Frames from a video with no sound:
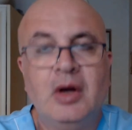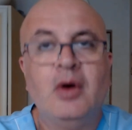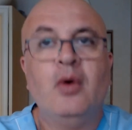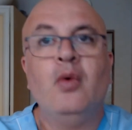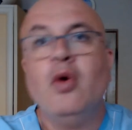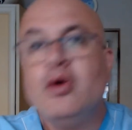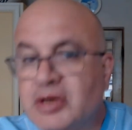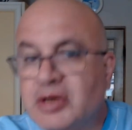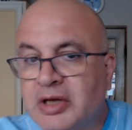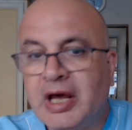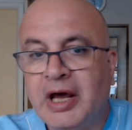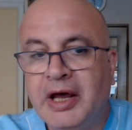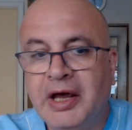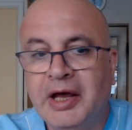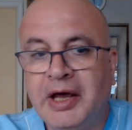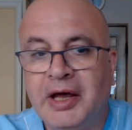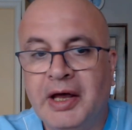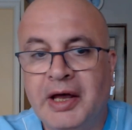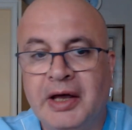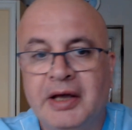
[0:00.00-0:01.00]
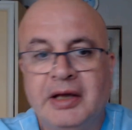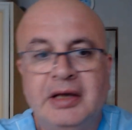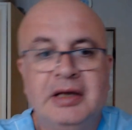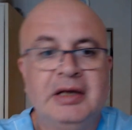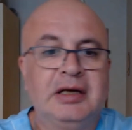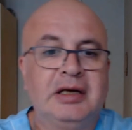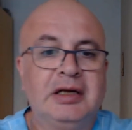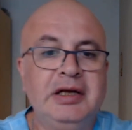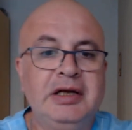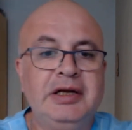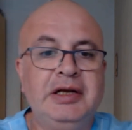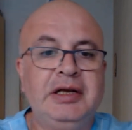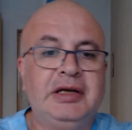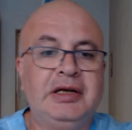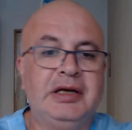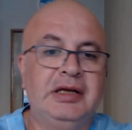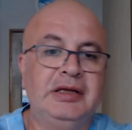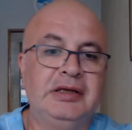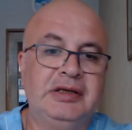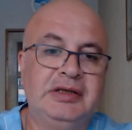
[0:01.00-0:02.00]
Wound care, cleaning
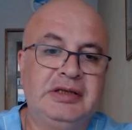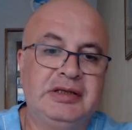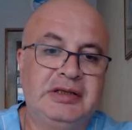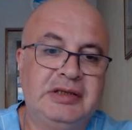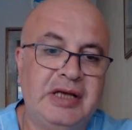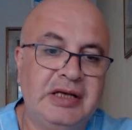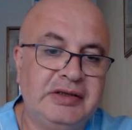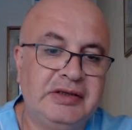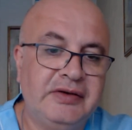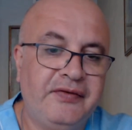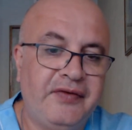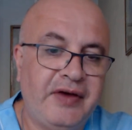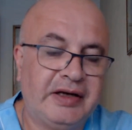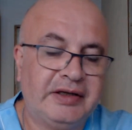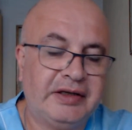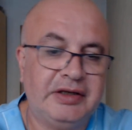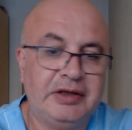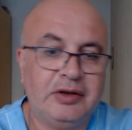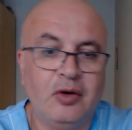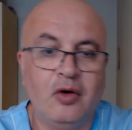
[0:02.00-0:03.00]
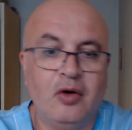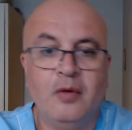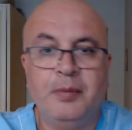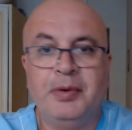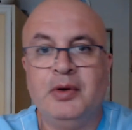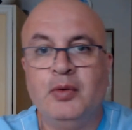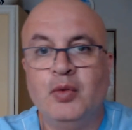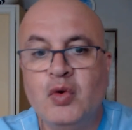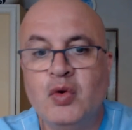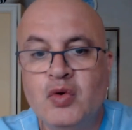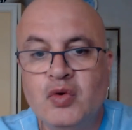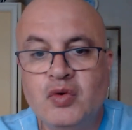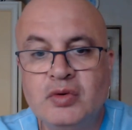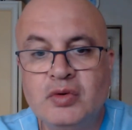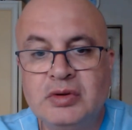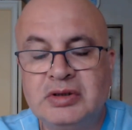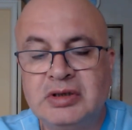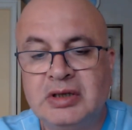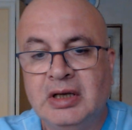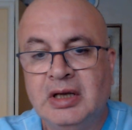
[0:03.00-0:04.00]
and dis disinfecting open
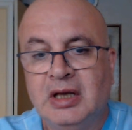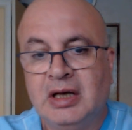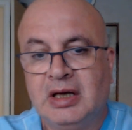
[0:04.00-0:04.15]
wounds,